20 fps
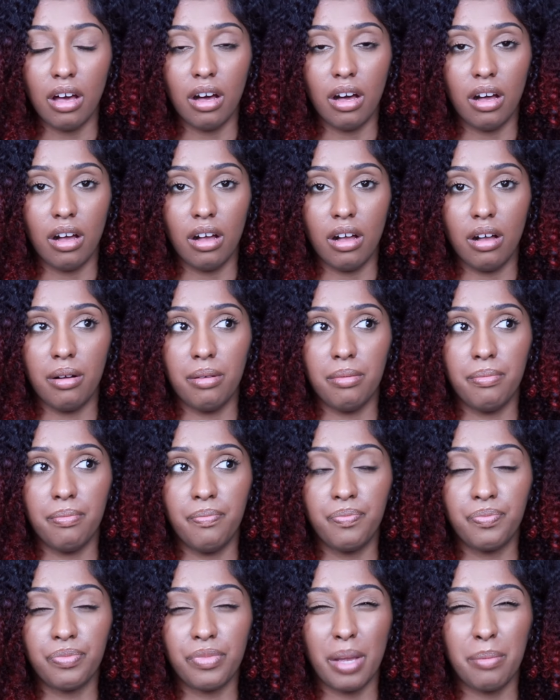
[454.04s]

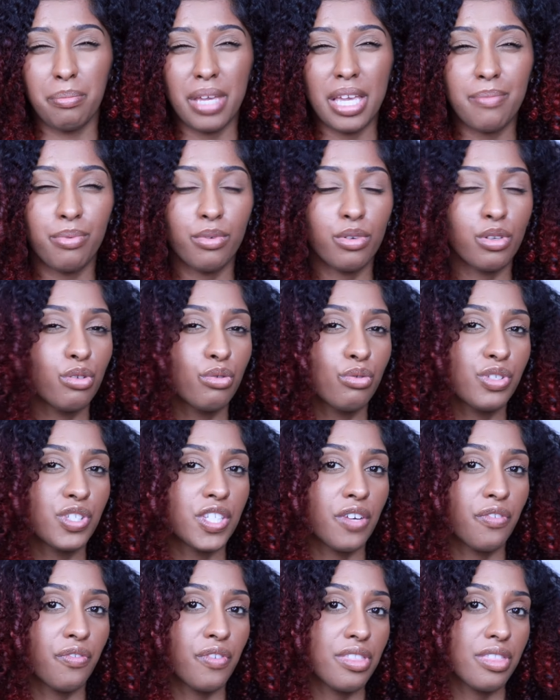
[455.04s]
Um, people
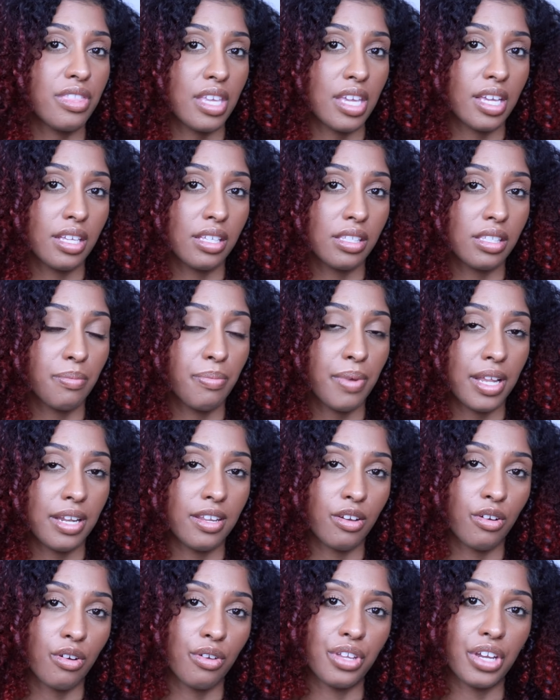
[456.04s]
use different things
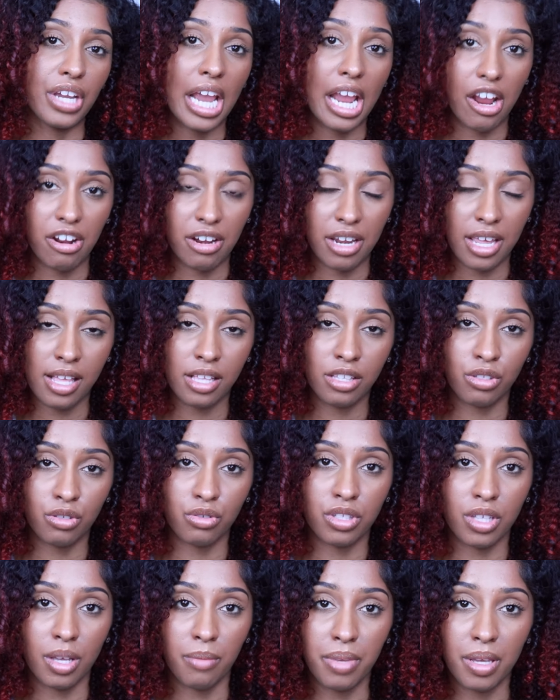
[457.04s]
depending on their hair
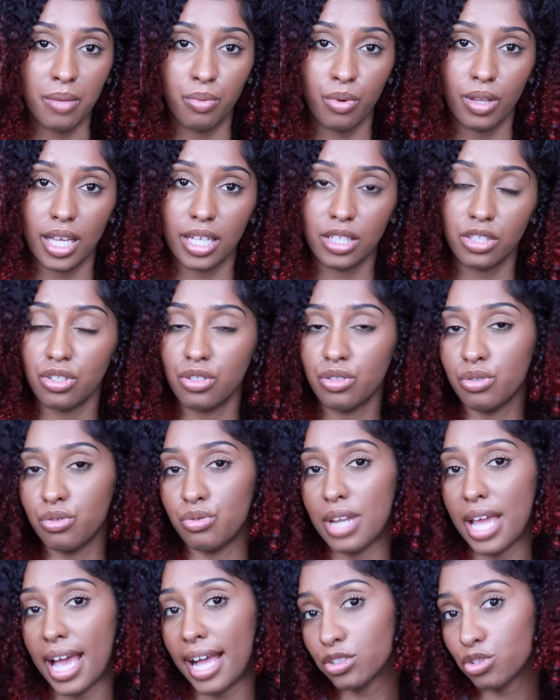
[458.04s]
needs, so some people like to
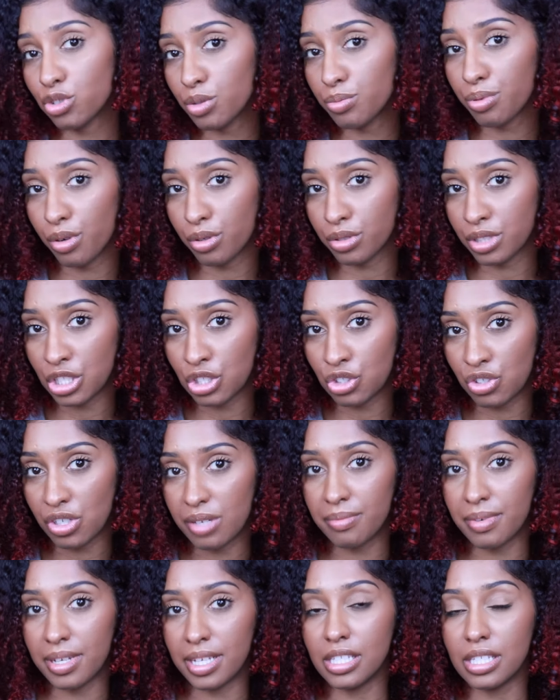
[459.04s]
do natural protein
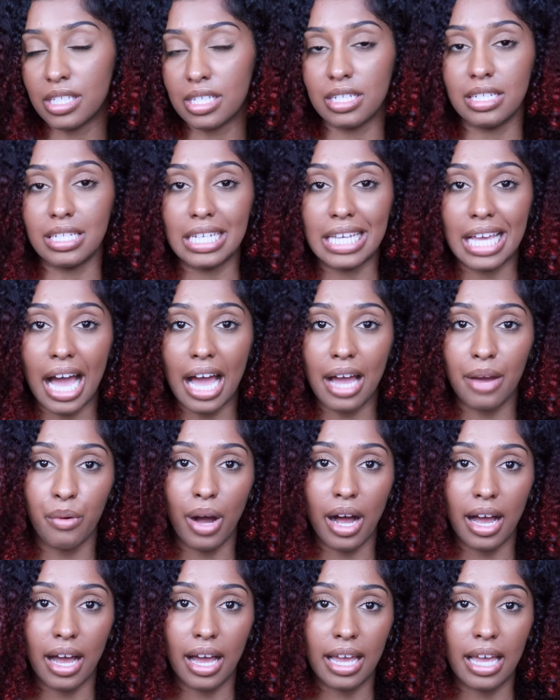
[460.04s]
treatments and
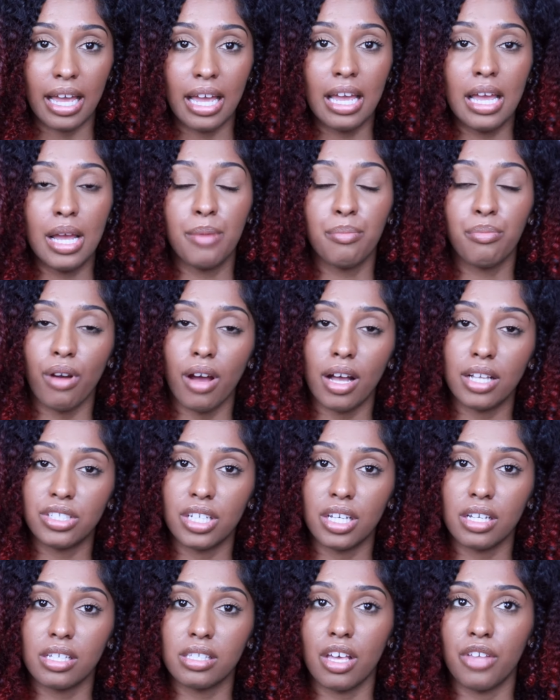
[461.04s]
DIY
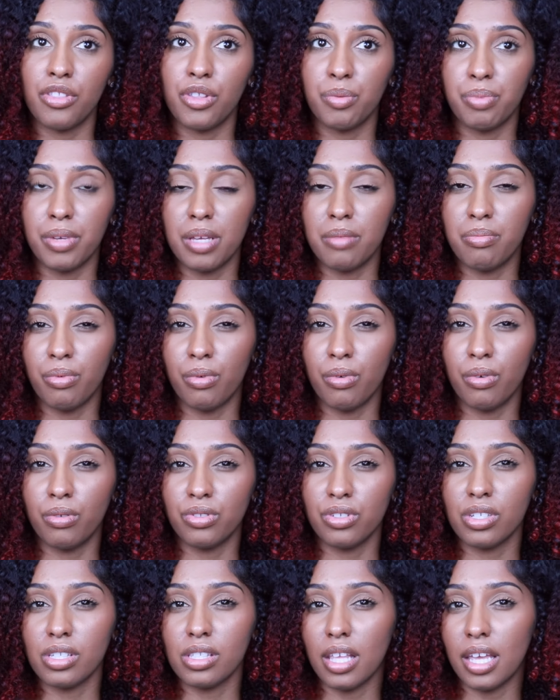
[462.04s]
projects. Other
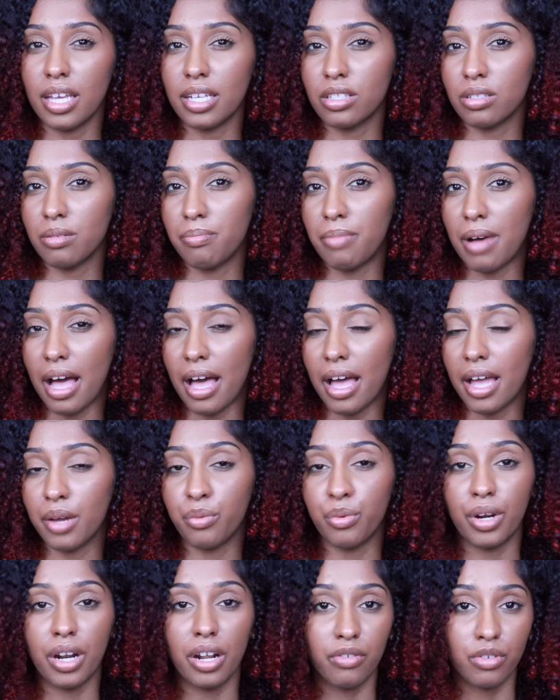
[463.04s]
people just like to
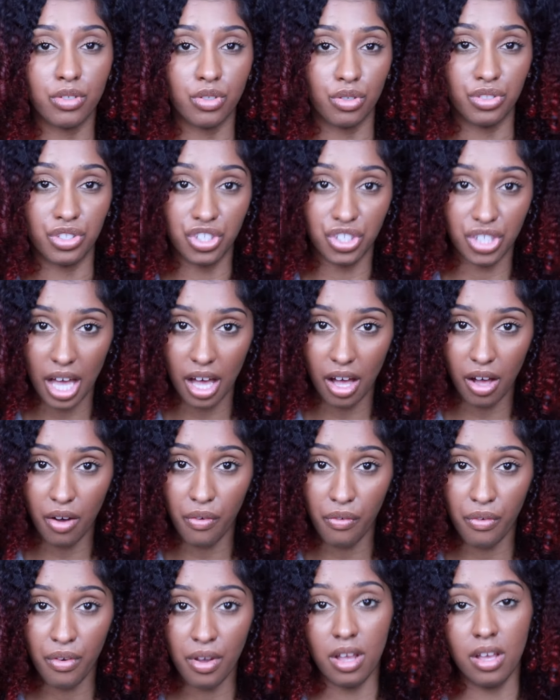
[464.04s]
buy whatever's on the
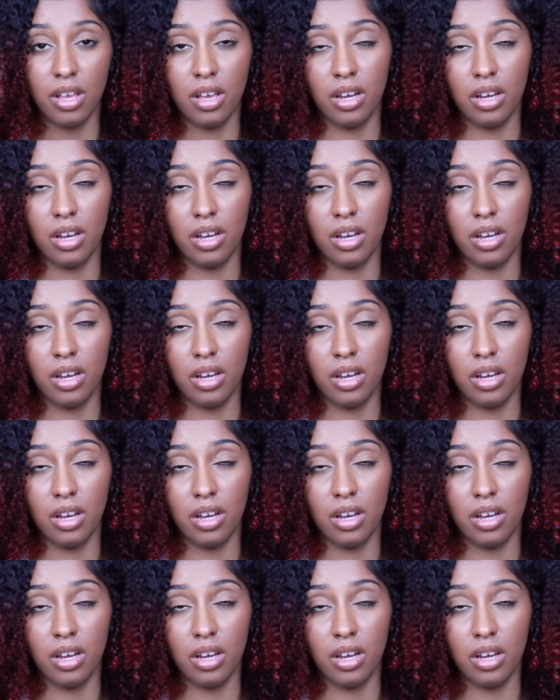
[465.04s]
shelf.